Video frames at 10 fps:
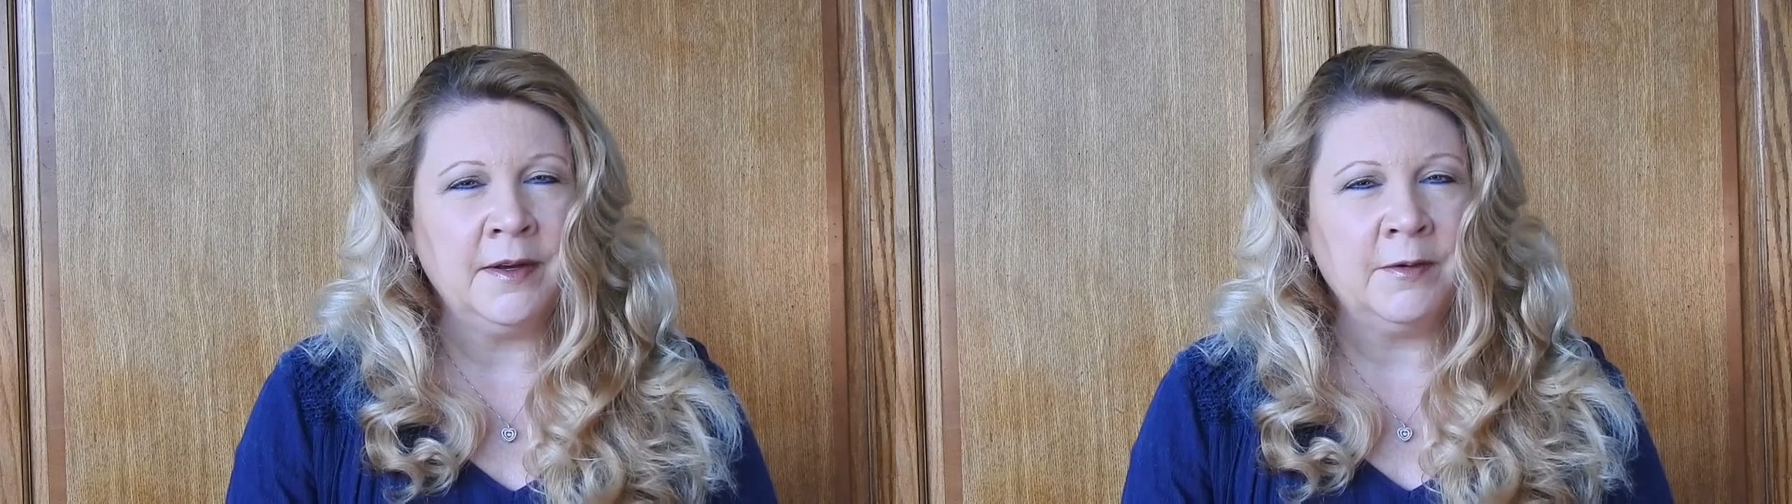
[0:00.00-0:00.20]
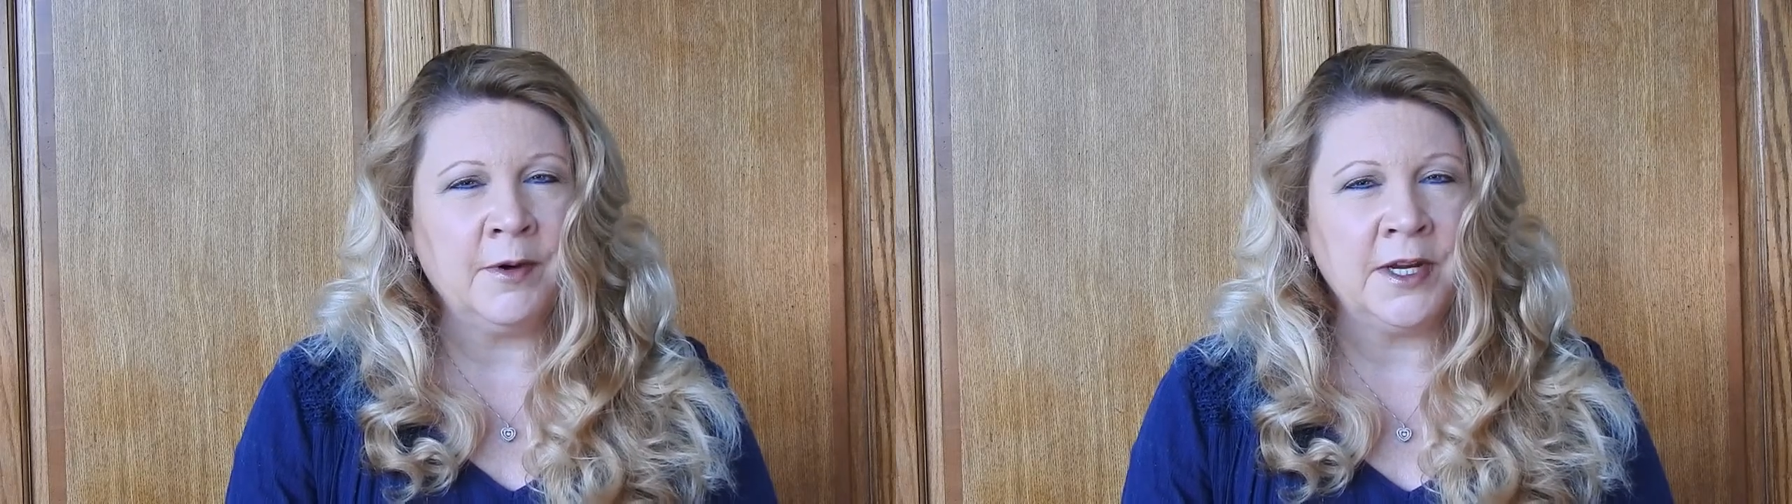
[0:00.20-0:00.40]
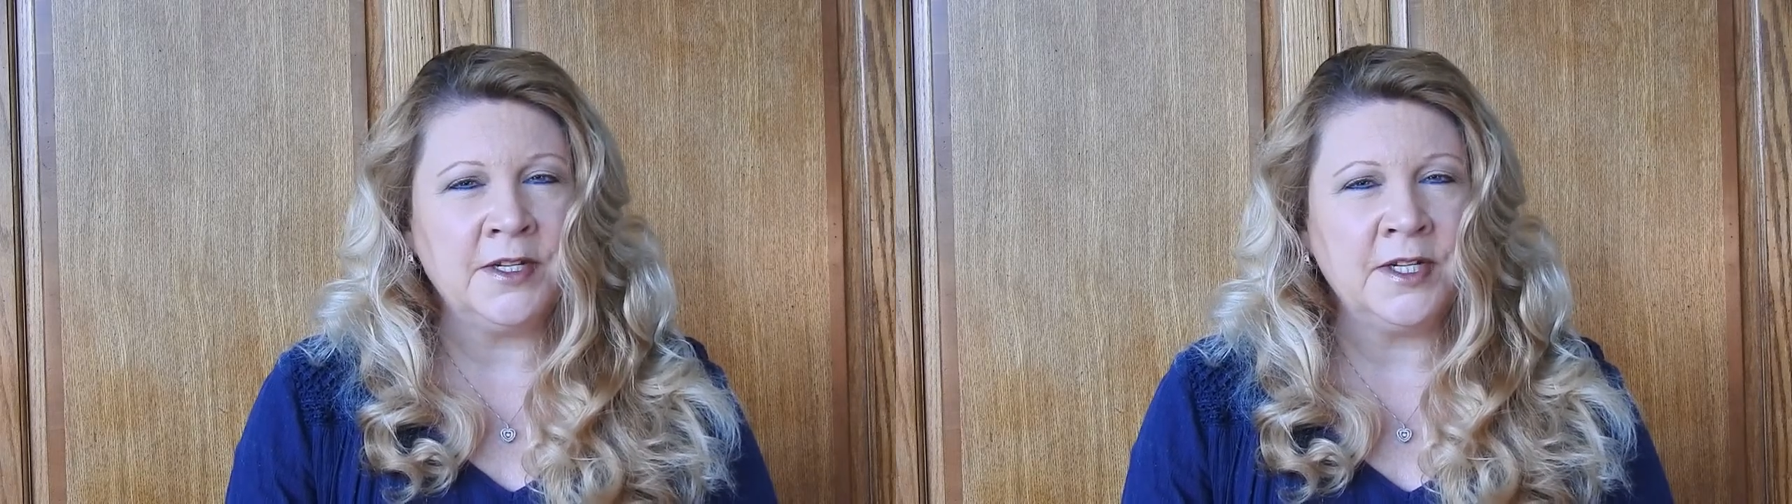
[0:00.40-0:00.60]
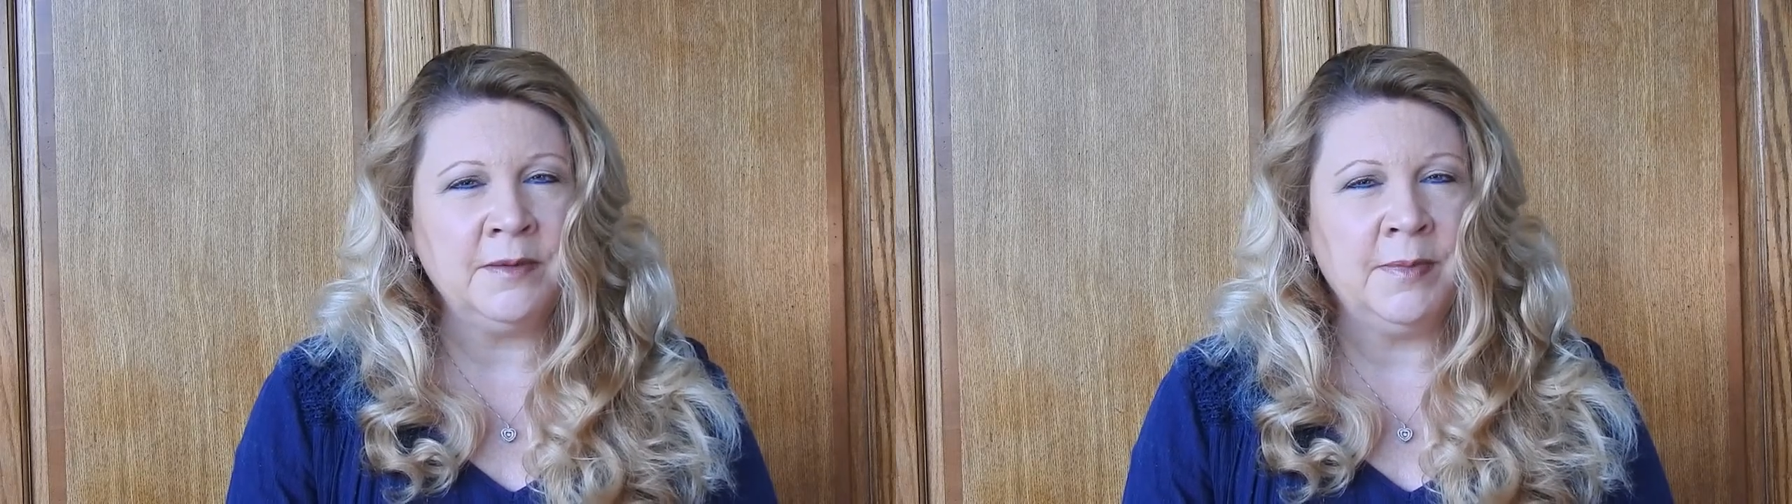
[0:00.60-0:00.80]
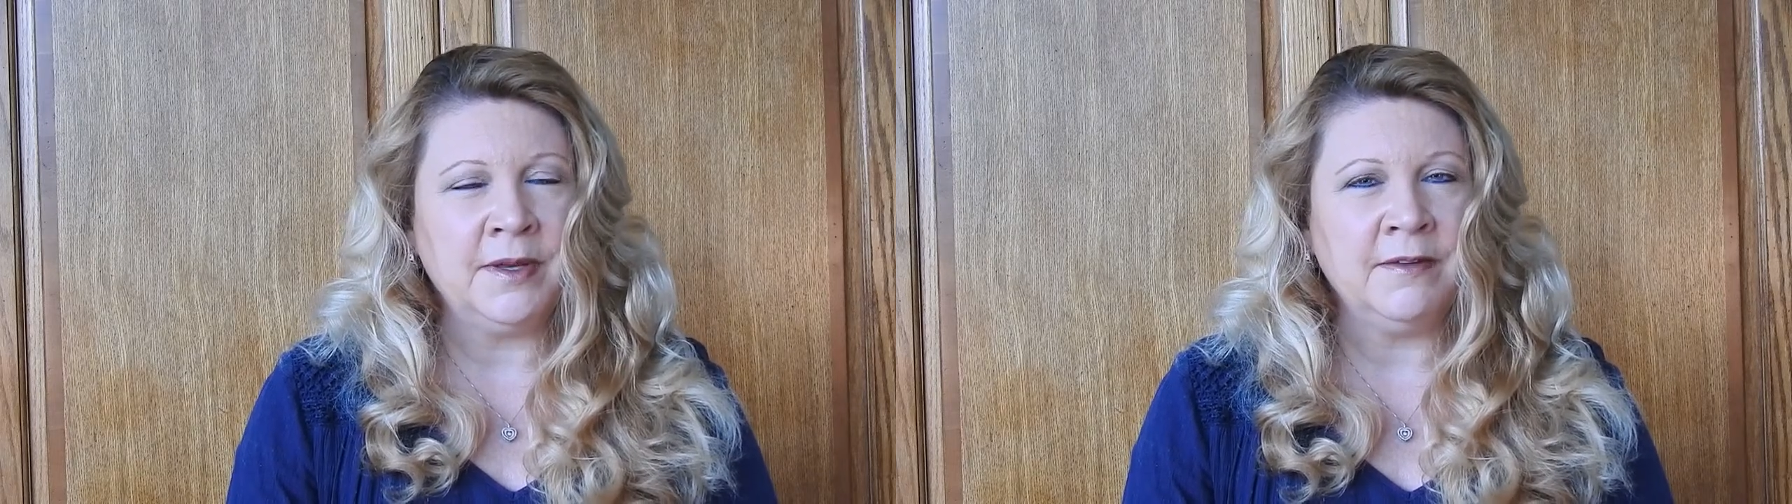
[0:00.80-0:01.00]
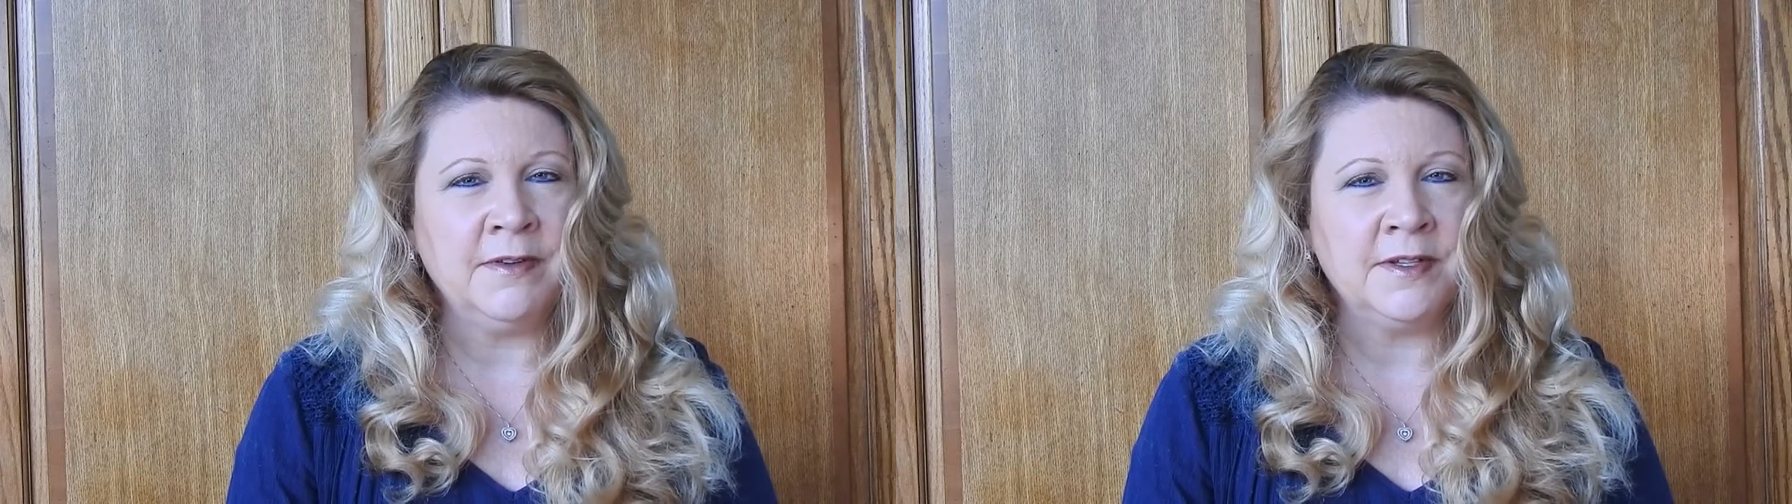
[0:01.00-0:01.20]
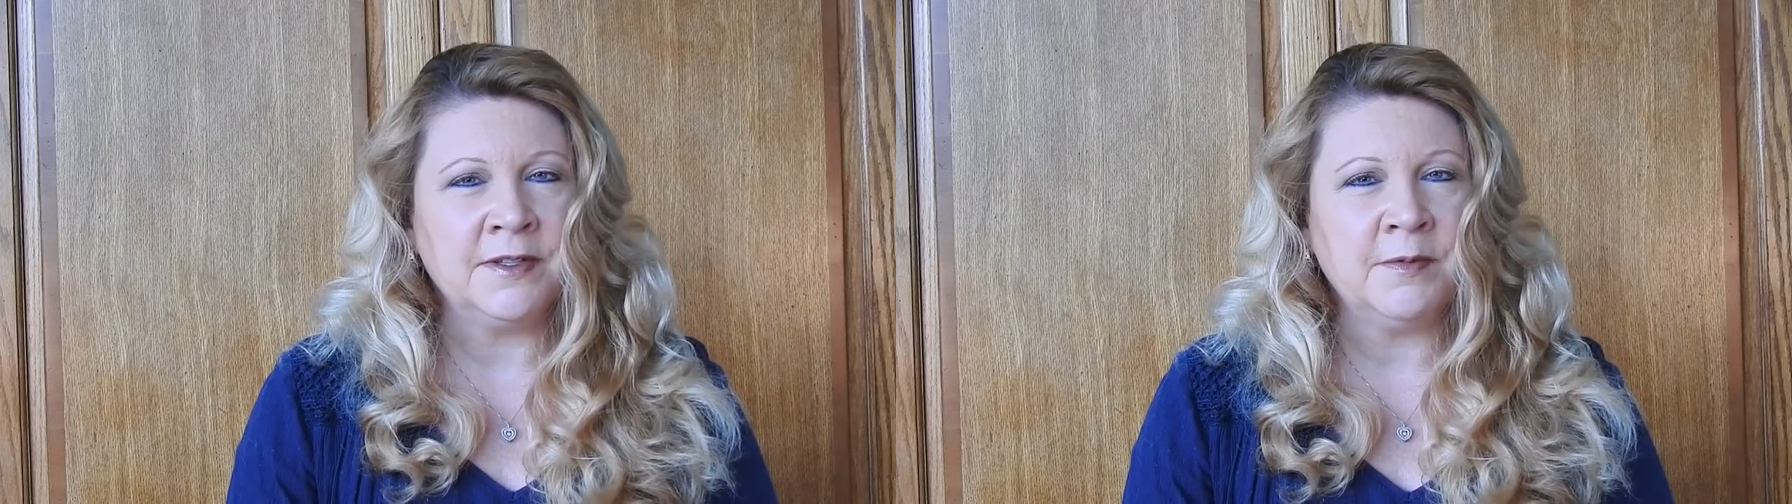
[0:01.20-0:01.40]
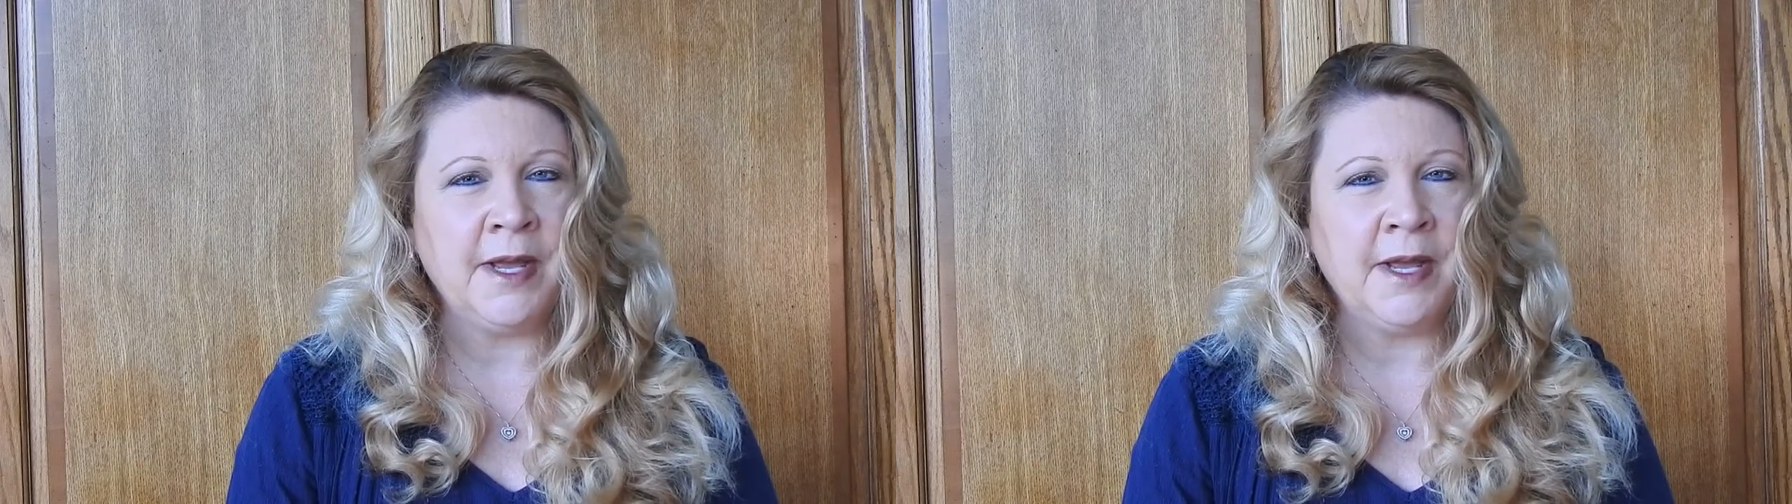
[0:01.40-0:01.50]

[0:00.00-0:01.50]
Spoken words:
Roy G. Biv is the